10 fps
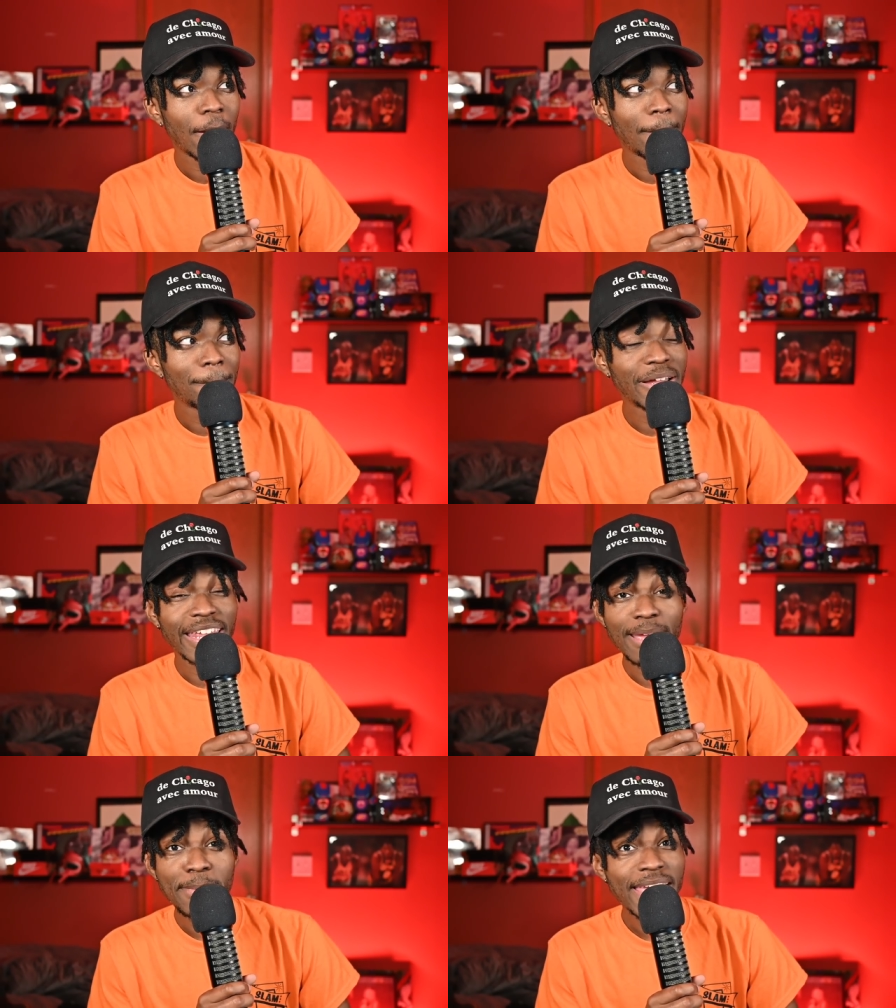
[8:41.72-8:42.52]
But
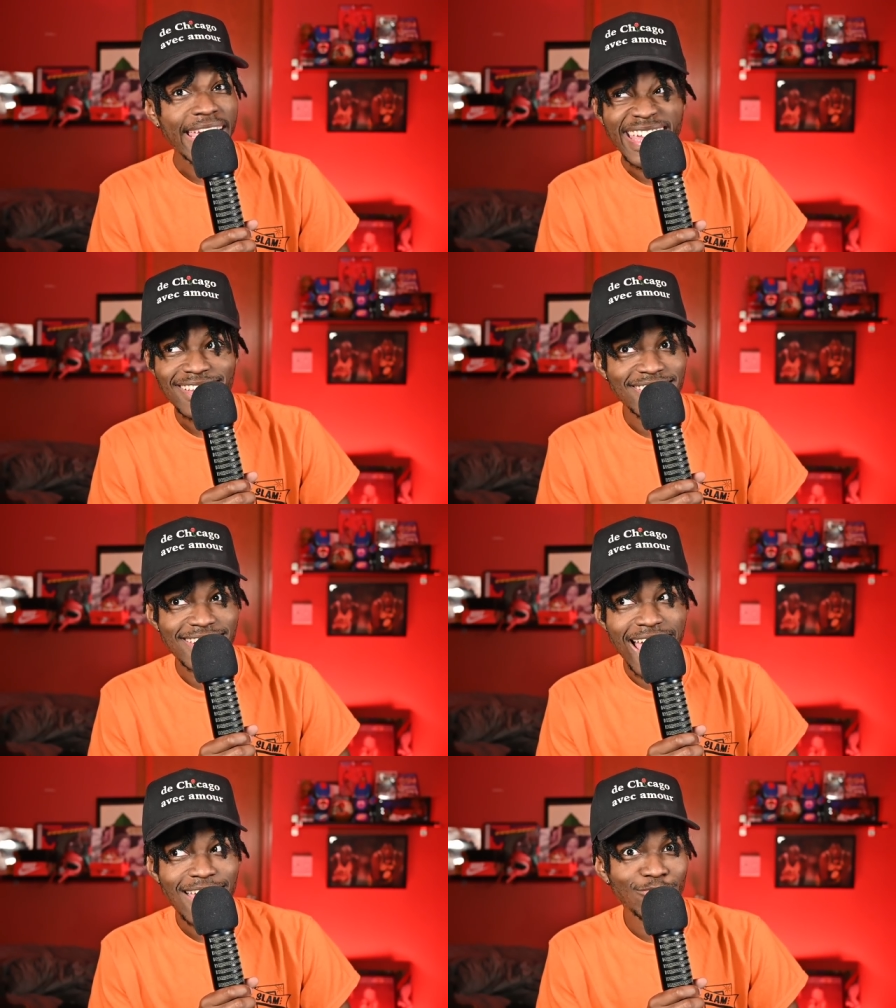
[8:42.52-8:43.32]
NBA, he's
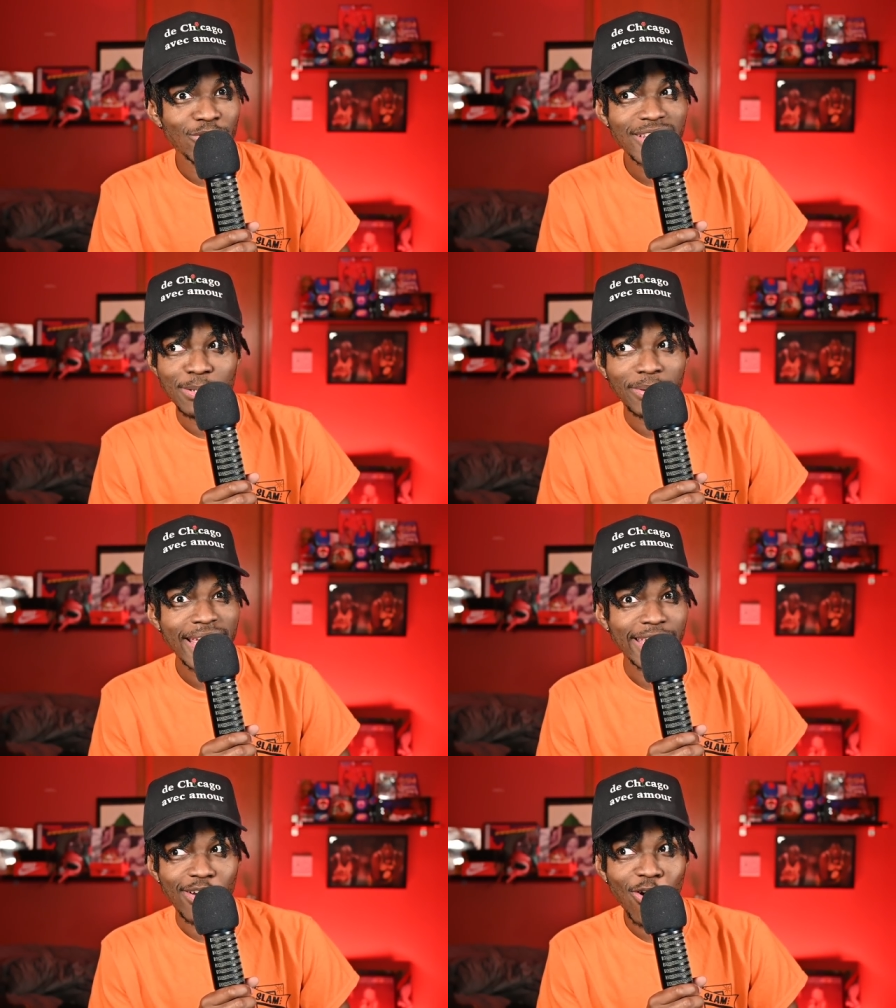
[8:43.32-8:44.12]
not really
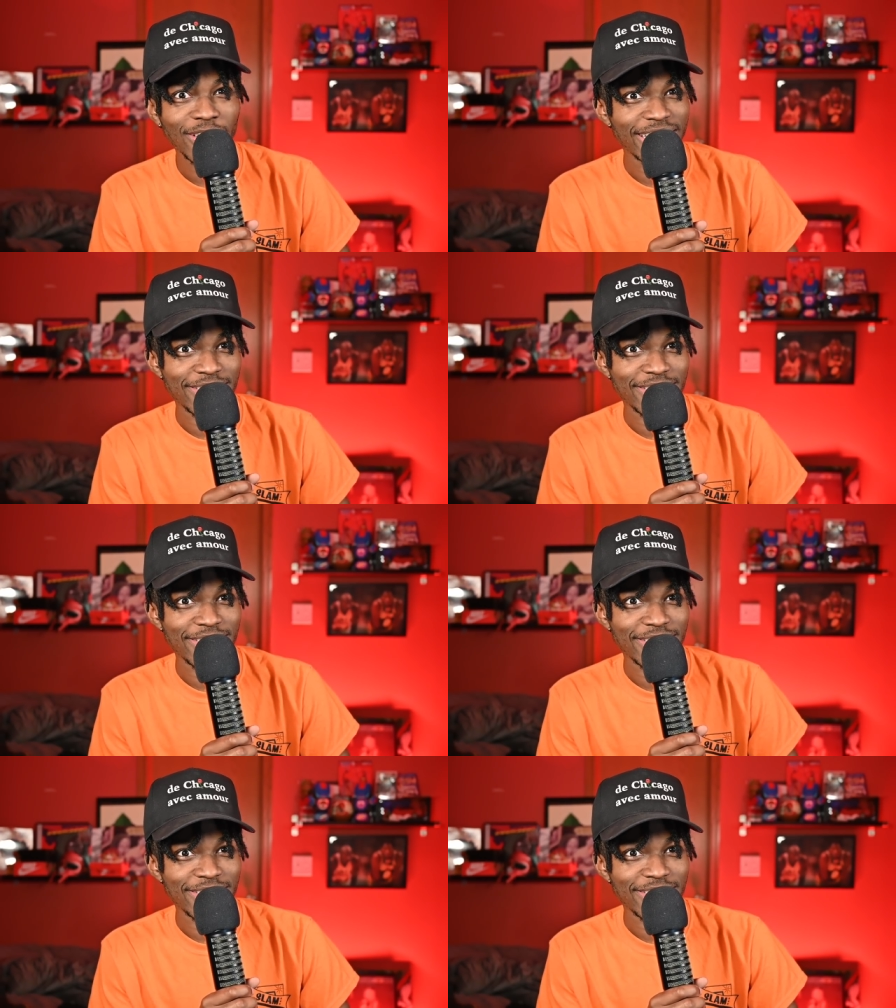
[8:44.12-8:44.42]
playing guard this.